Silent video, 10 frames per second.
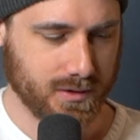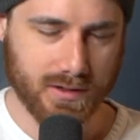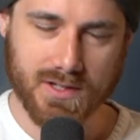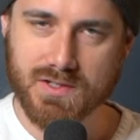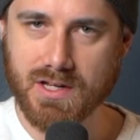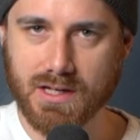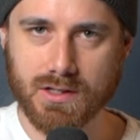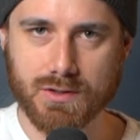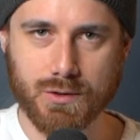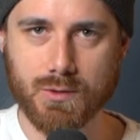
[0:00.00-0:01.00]
listening
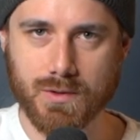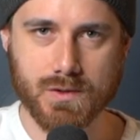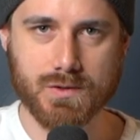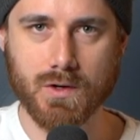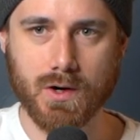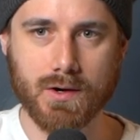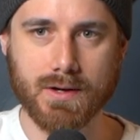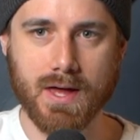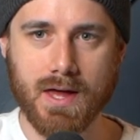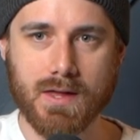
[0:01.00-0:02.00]
to the
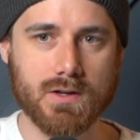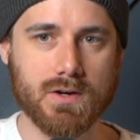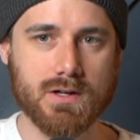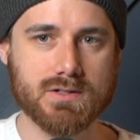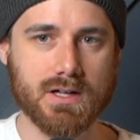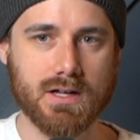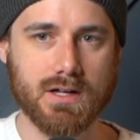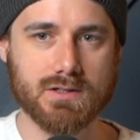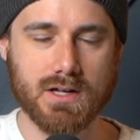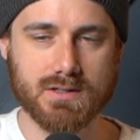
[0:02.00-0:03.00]
song,
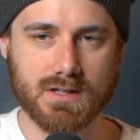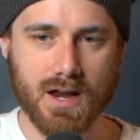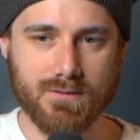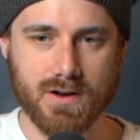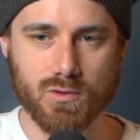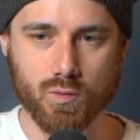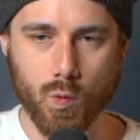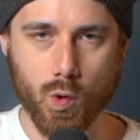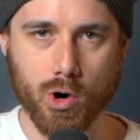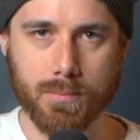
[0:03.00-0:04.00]
it's got a very
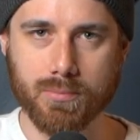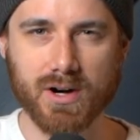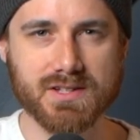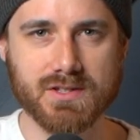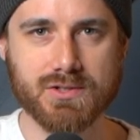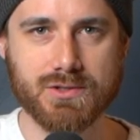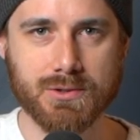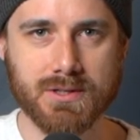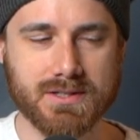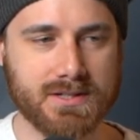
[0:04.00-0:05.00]
warm presence
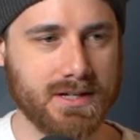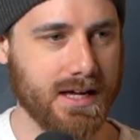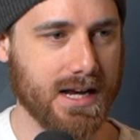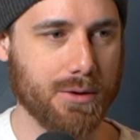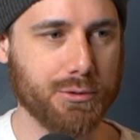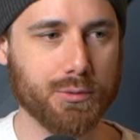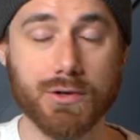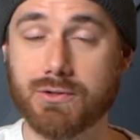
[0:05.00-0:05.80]
to it, and I would